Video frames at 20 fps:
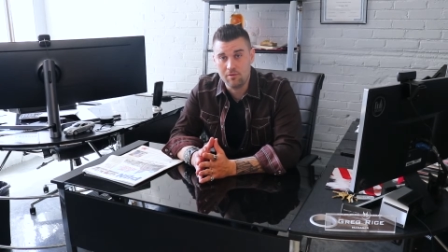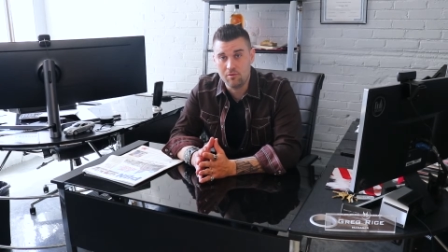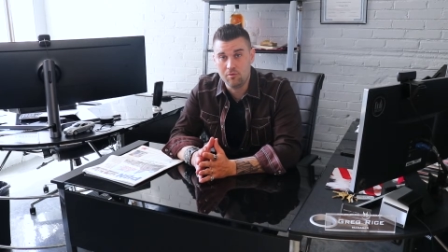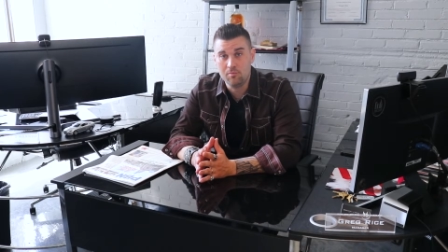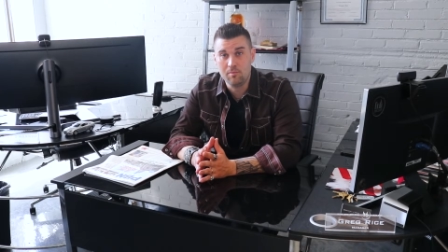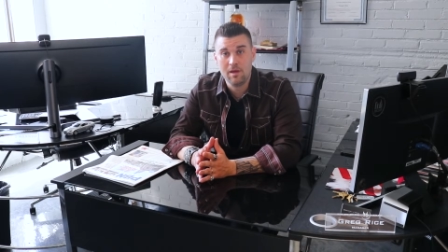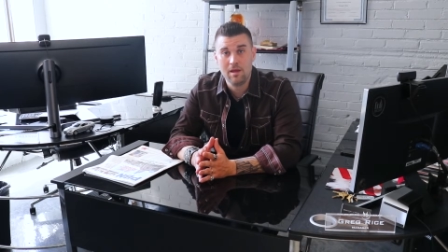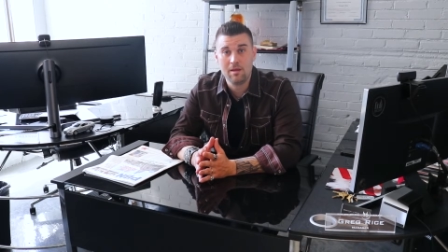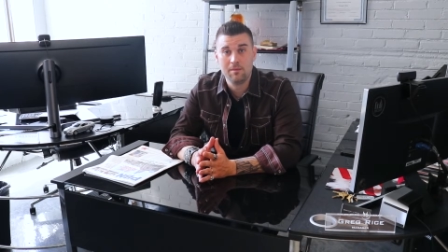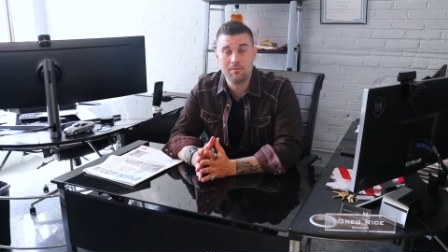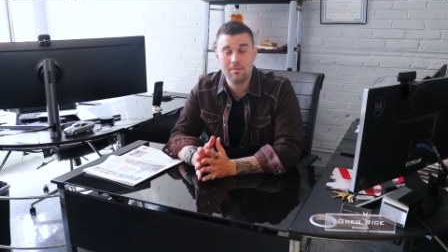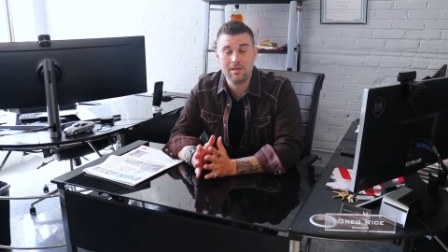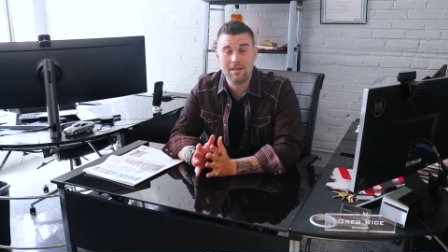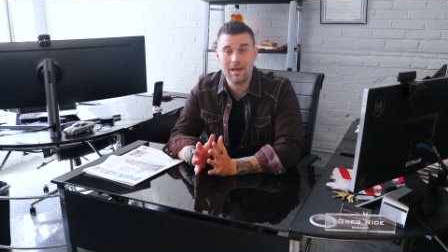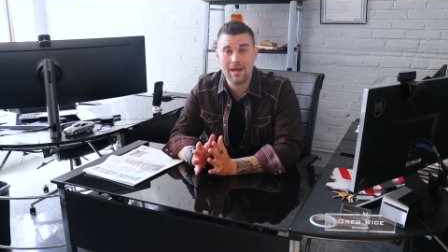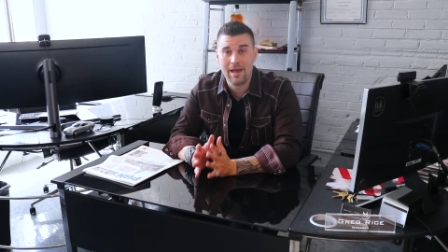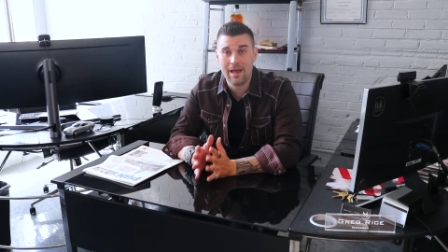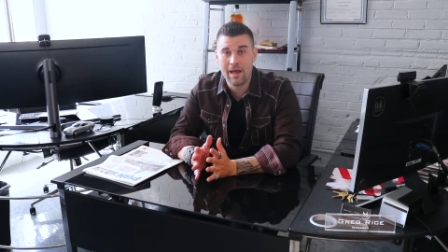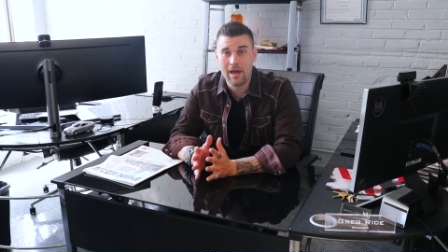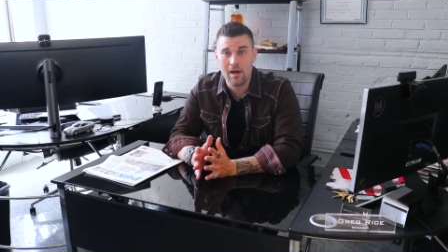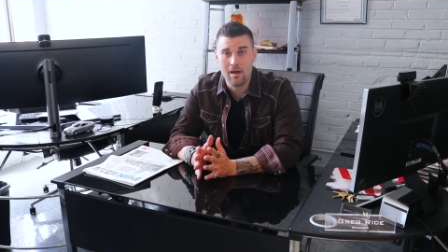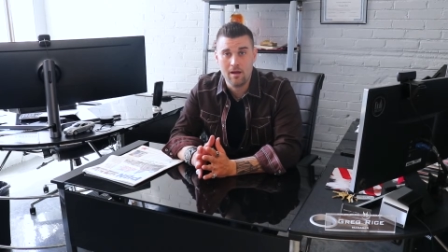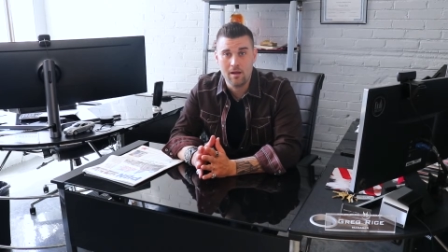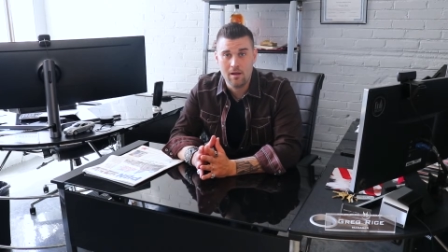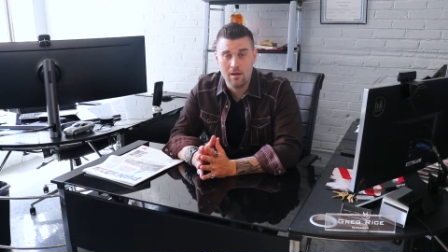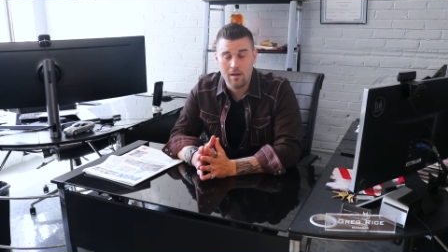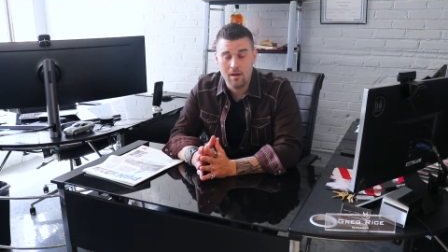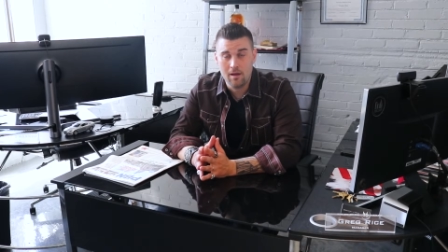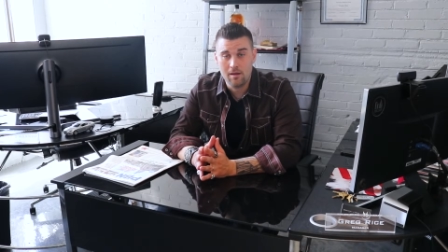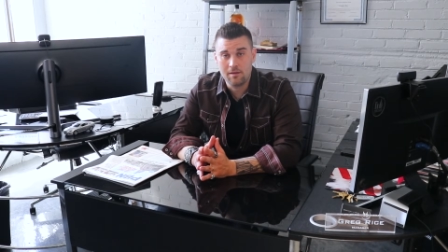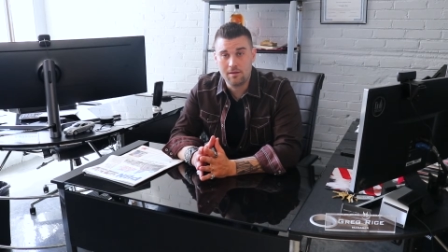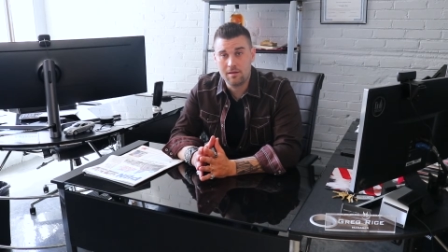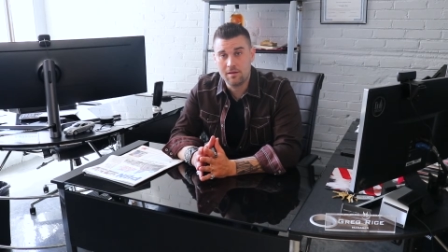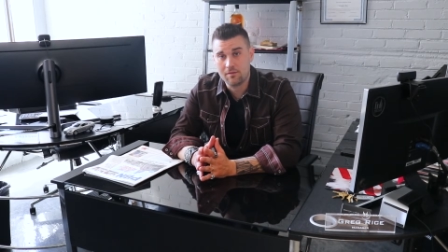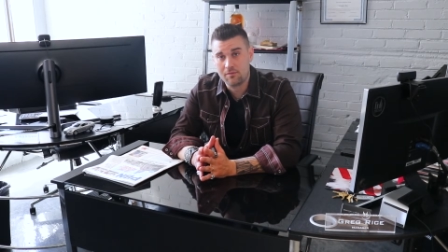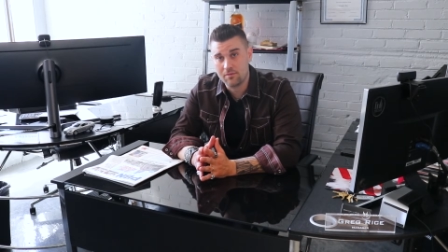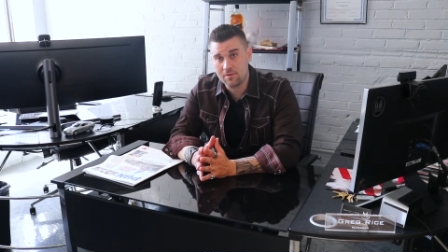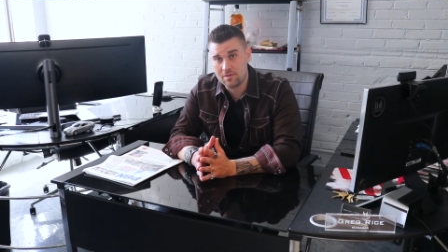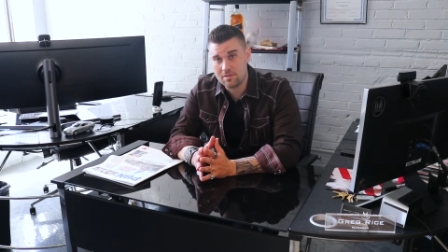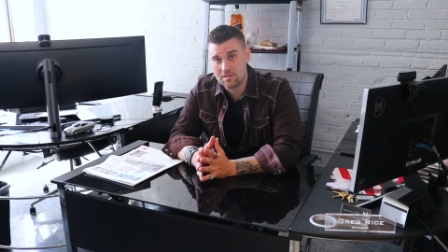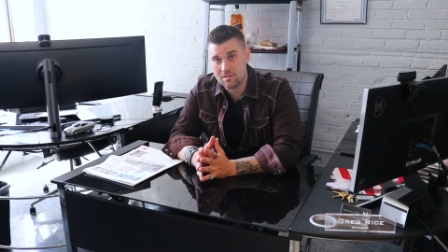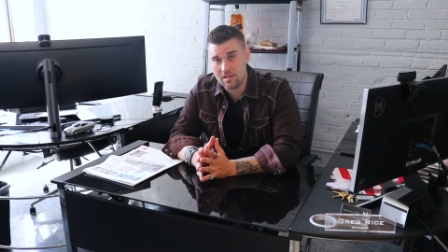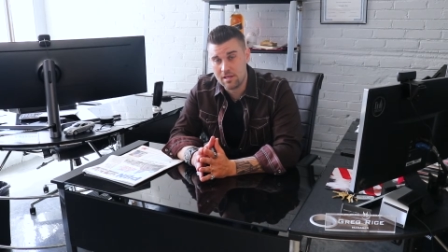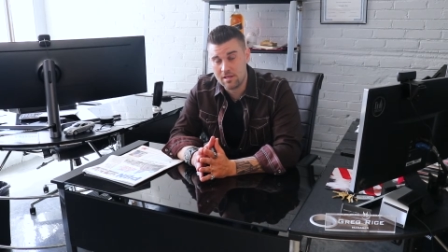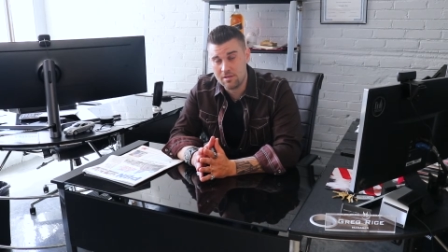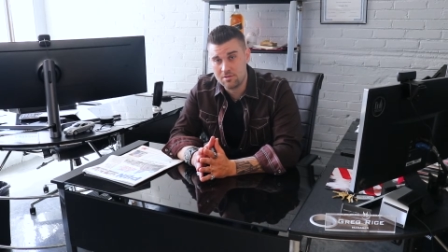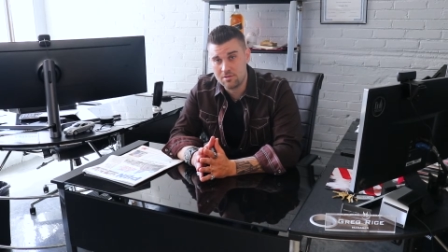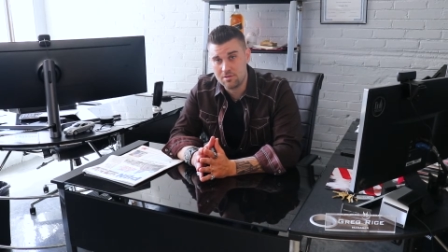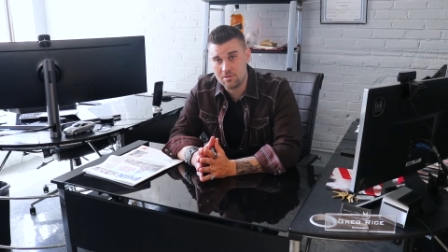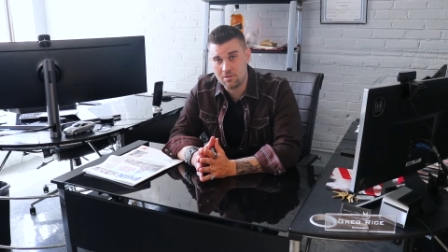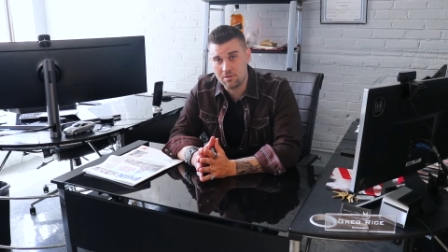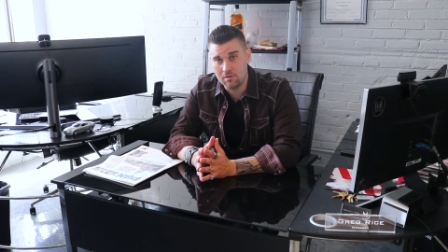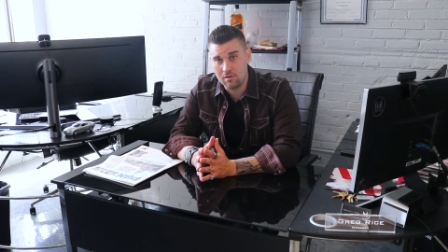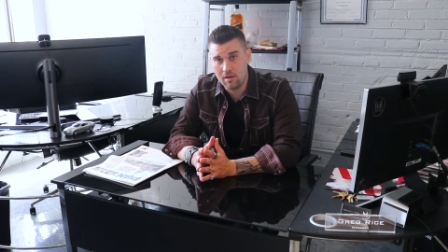You may be at a different stage in your